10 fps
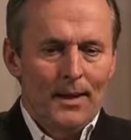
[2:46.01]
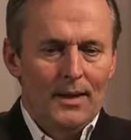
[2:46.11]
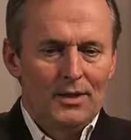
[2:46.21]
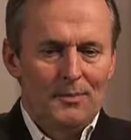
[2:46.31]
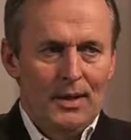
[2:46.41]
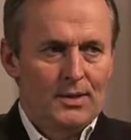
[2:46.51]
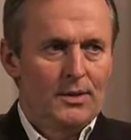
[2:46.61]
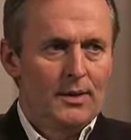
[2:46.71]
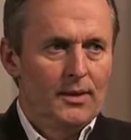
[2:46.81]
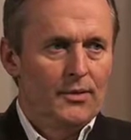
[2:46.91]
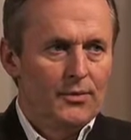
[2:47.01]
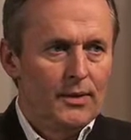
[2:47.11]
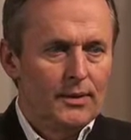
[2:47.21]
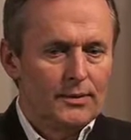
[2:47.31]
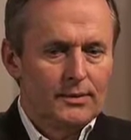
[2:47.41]
especially the legal
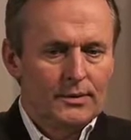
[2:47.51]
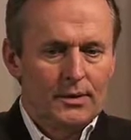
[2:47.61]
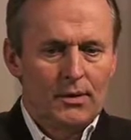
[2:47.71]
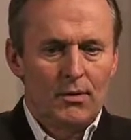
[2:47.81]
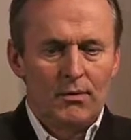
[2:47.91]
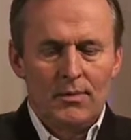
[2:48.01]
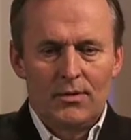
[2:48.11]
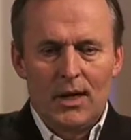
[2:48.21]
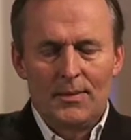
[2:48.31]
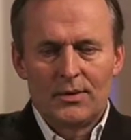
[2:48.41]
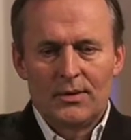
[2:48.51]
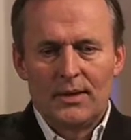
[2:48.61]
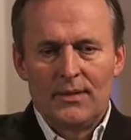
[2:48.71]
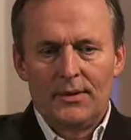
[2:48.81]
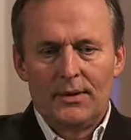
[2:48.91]
thrillers or the courtroom dramas or
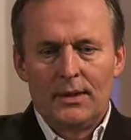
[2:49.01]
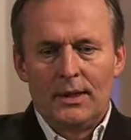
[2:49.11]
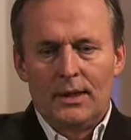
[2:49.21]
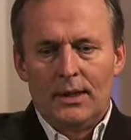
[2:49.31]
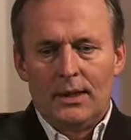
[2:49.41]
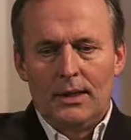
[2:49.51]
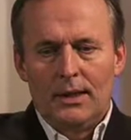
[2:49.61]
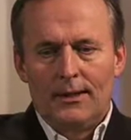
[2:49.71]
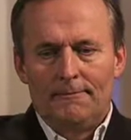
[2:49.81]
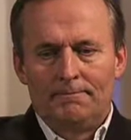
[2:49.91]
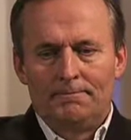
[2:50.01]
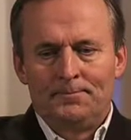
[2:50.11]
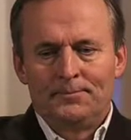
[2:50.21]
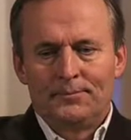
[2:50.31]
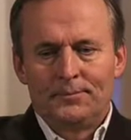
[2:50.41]
whatever, um,